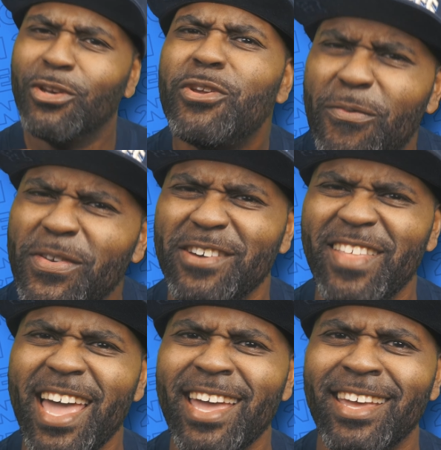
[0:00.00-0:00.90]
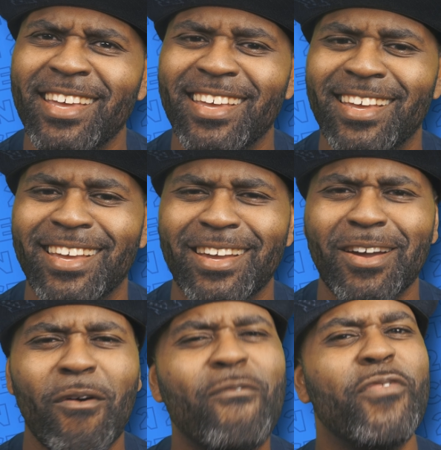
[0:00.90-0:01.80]
Do you feel that?
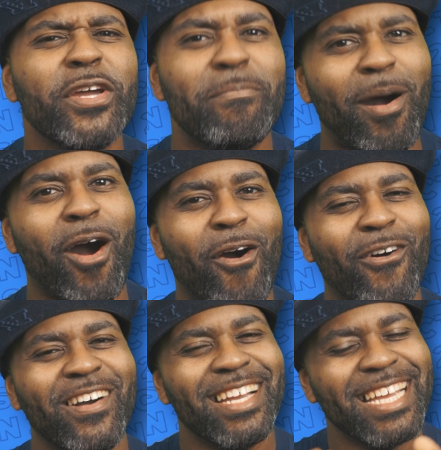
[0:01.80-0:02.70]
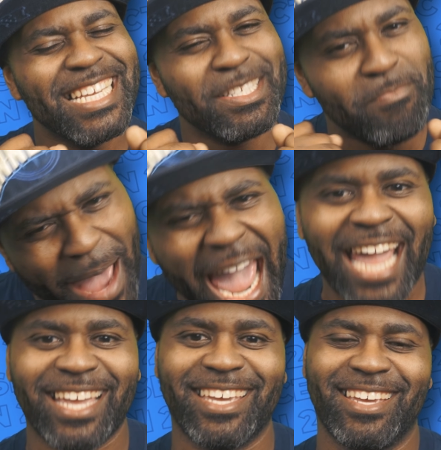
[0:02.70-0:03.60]
Football is
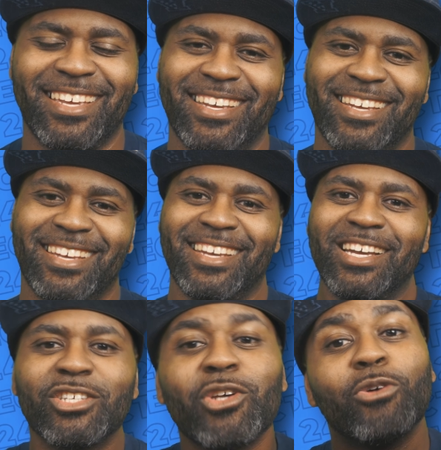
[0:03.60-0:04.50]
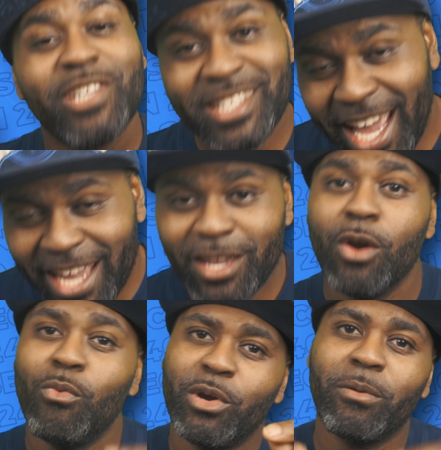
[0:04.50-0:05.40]
back. So today
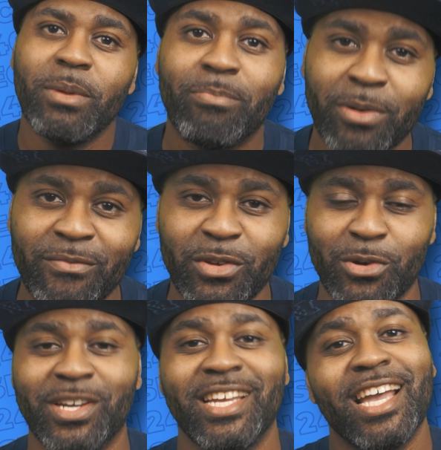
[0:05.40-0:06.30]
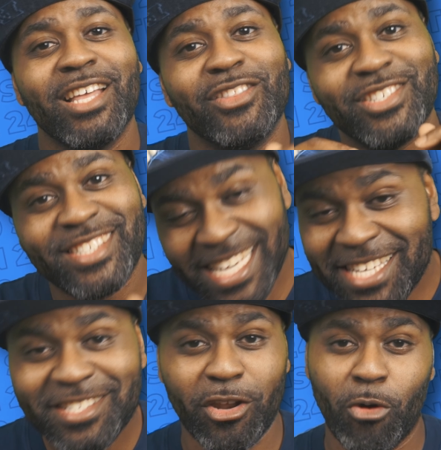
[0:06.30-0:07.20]
we're going to be previewing the
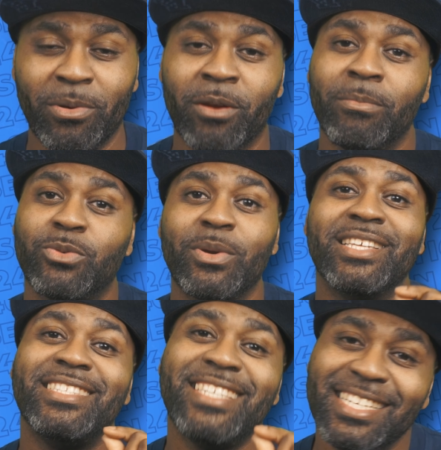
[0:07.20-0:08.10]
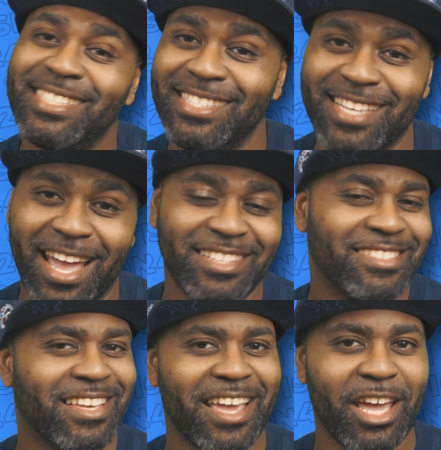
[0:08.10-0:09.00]
season opener between the Tennessee
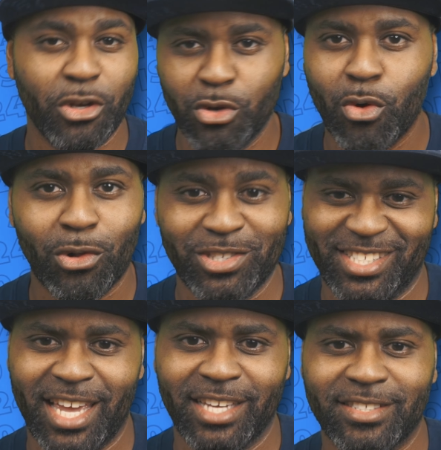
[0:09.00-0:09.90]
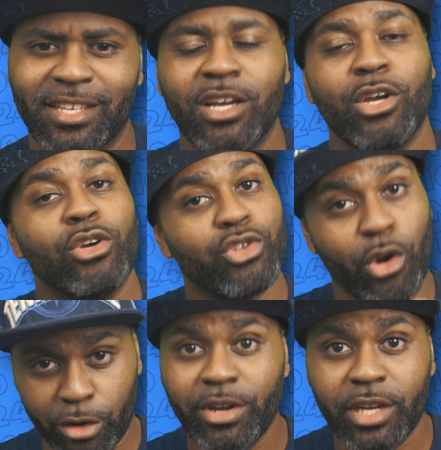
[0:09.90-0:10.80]
Titans and the New Orleans Saints. So
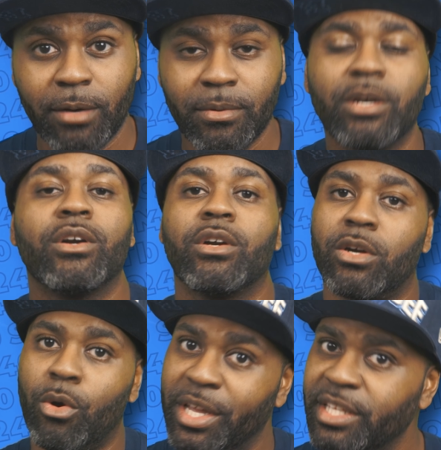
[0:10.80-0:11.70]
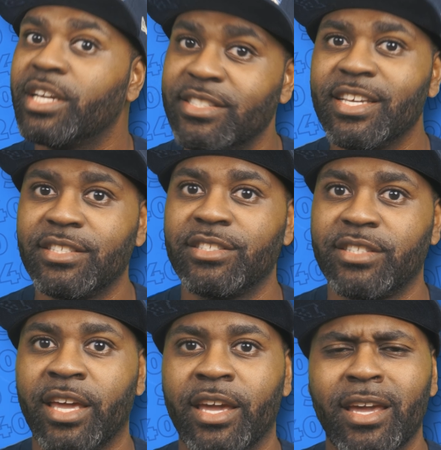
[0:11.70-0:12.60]
hurry up, go hit the concession
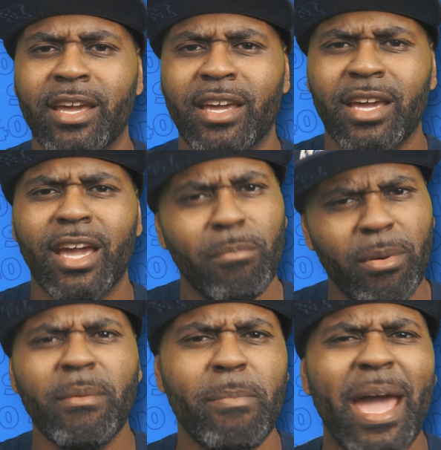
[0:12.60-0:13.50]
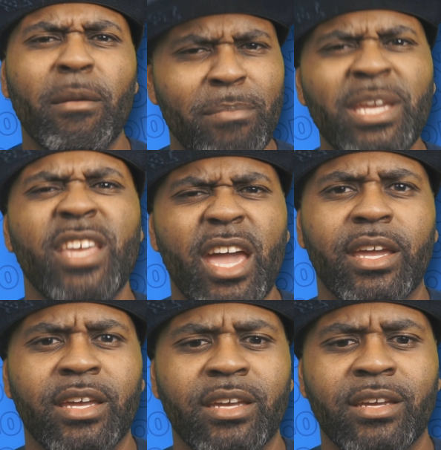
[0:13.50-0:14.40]
stand, and bring me back a beignet.